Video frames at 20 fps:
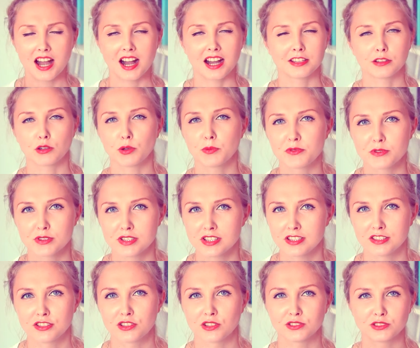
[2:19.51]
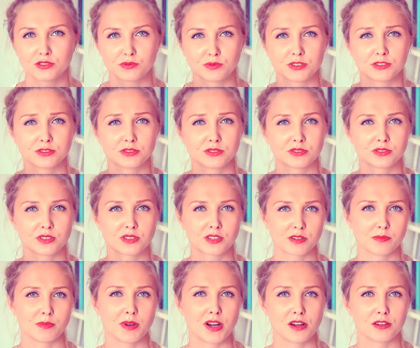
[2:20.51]
I obviously don't want to talk
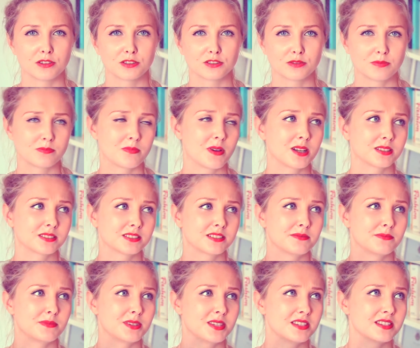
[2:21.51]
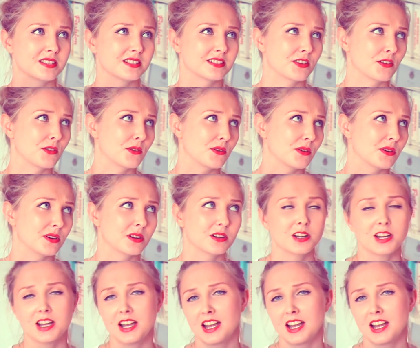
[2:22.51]
about pandemic or